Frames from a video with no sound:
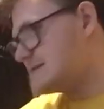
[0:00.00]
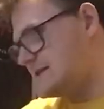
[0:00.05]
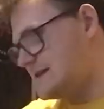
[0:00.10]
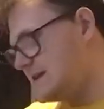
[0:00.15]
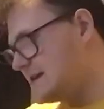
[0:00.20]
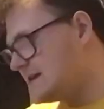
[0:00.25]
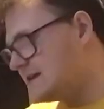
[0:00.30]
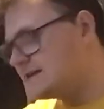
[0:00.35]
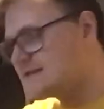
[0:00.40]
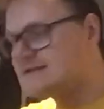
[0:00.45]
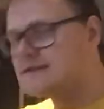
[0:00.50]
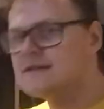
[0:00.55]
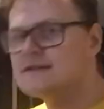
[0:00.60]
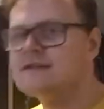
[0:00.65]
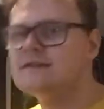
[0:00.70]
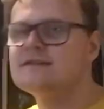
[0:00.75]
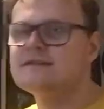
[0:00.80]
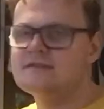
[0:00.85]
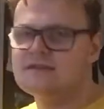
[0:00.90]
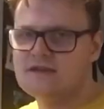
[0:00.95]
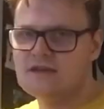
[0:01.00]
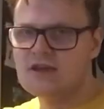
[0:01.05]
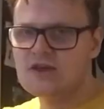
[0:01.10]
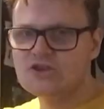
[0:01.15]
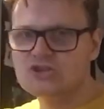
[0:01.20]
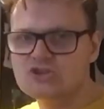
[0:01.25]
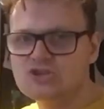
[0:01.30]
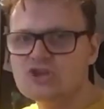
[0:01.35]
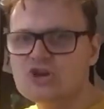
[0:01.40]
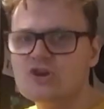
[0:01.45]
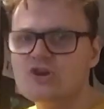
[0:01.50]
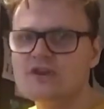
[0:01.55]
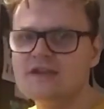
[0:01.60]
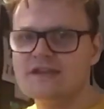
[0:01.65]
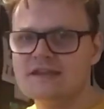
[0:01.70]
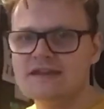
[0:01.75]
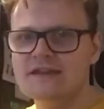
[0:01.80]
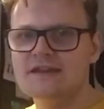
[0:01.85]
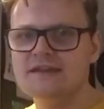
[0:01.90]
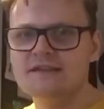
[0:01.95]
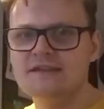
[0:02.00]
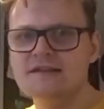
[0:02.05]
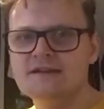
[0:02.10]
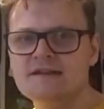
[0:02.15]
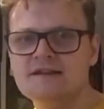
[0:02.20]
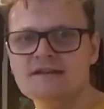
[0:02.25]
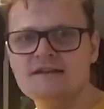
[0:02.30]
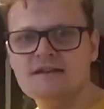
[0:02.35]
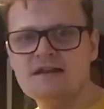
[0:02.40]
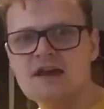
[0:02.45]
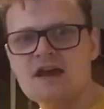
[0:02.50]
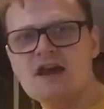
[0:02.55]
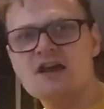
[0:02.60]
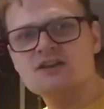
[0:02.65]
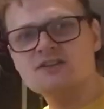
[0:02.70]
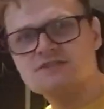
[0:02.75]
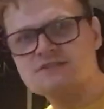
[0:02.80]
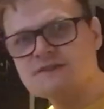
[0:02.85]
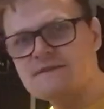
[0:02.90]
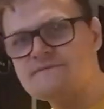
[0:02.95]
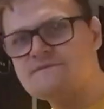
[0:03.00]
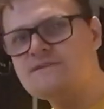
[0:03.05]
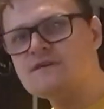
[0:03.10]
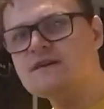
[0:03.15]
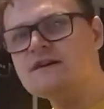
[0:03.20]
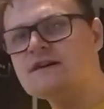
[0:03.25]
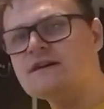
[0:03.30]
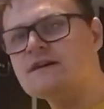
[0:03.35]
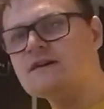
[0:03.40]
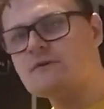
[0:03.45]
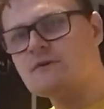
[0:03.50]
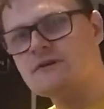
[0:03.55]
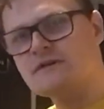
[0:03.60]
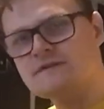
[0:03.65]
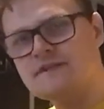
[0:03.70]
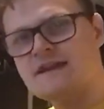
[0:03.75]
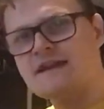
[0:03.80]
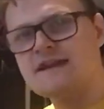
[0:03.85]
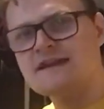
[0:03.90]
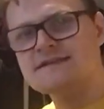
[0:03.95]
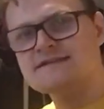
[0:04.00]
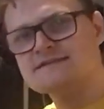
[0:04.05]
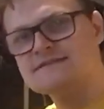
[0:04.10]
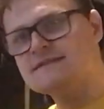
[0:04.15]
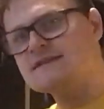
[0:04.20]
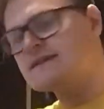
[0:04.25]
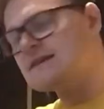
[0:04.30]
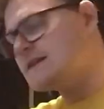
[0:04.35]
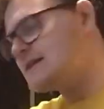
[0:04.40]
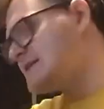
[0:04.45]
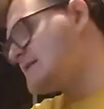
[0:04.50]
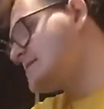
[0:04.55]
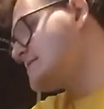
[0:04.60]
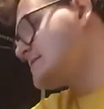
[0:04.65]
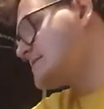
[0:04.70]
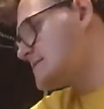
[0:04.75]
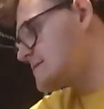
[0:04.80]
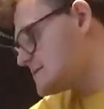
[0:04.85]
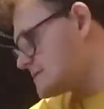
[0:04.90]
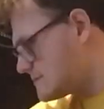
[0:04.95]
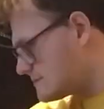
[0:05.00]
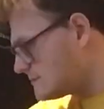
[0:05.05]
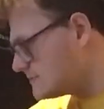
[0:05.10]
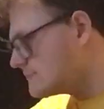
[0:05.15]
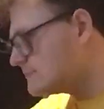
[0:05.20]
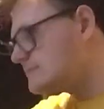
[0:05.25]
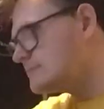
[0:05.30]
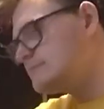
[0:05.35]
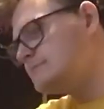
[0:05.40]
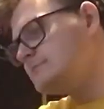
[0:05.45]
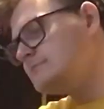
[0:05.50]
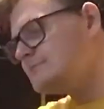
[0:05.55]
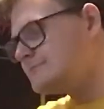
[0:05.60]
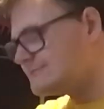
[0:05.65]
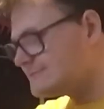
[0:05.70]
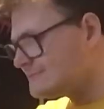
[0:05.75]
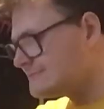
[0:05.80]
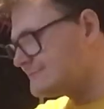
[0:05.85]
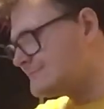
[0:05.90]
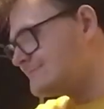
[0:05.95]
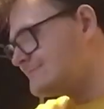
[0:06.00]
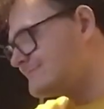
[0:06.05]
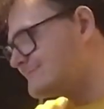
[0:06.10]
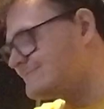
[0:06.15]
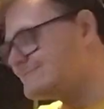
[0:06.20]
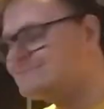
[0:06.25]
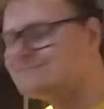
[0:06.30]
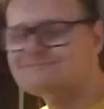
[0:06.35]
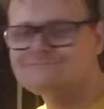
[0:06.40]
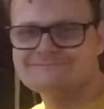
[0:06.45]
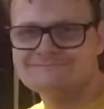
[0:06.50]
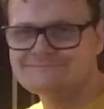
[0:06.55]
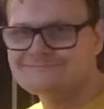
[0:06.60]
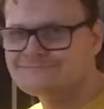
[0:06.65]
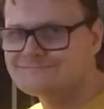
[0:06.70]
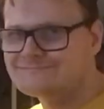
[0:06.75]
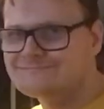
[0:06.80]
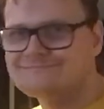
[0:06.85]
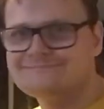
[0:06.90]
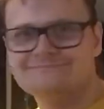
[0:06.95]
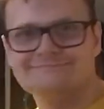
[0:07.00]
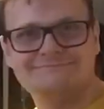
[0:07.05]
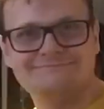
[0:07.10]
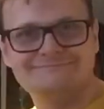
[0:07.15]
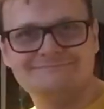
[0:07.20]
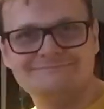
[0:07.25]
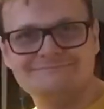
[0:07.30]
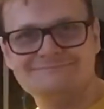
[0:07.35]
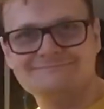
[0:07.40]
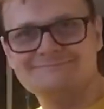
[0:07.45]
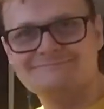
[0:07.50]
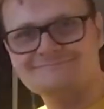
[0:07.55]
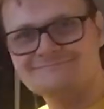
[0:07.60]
is a joy killer, so fuck what they say. Mm